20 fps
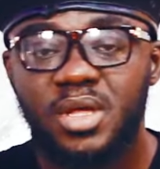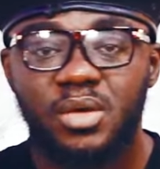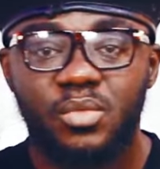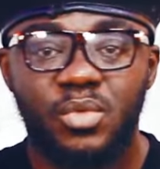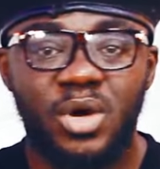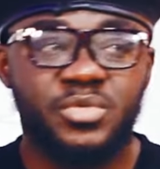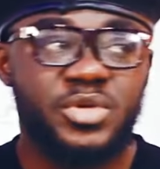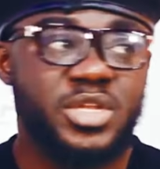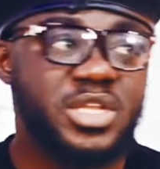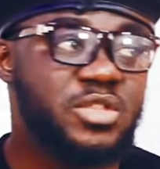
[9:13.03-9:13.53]

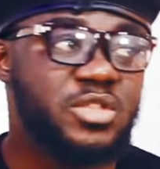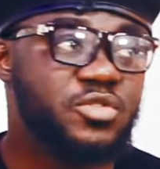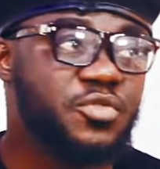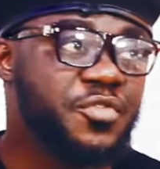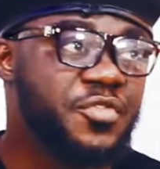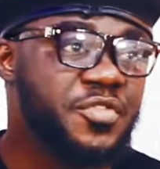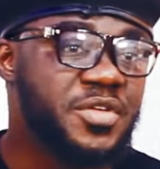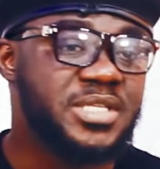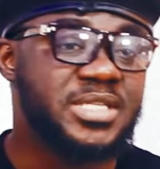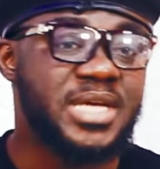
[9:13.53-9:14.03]
When we need to
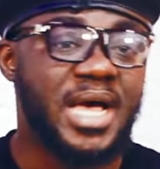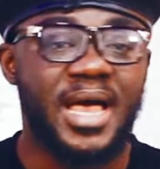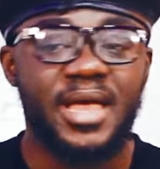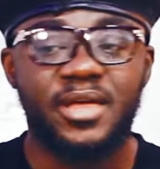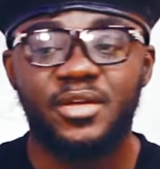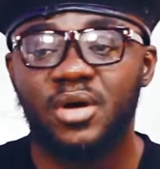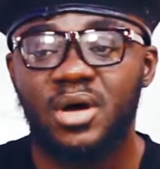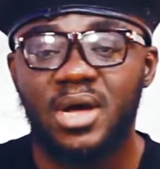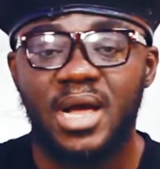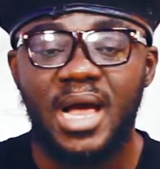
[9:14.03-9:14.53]
feature a
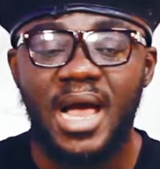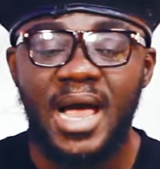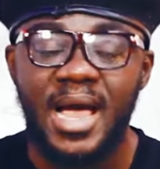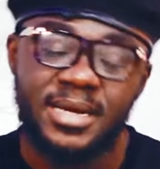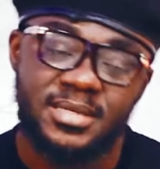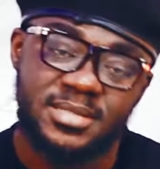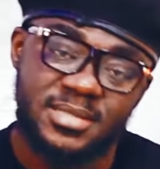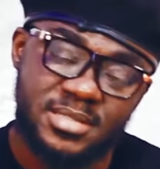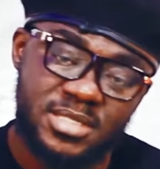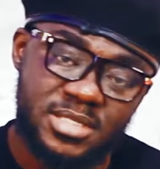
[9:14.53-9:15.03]
young
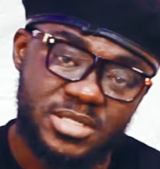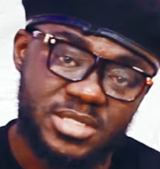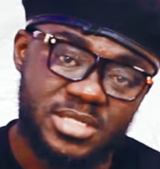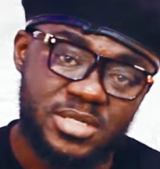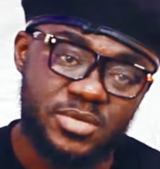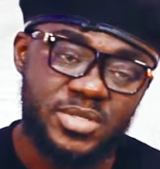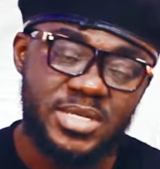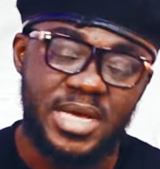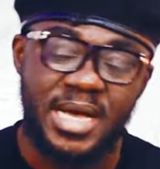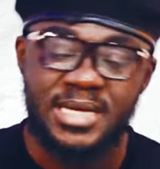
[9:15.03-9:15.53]
act to
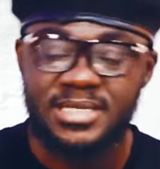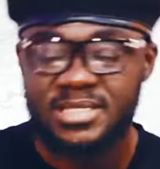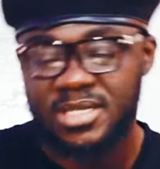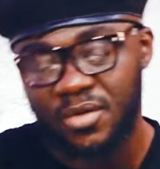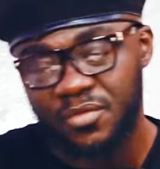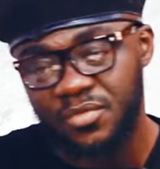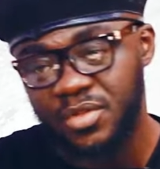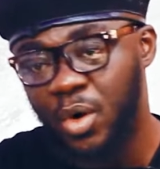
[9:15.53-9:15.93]
suit ourselves.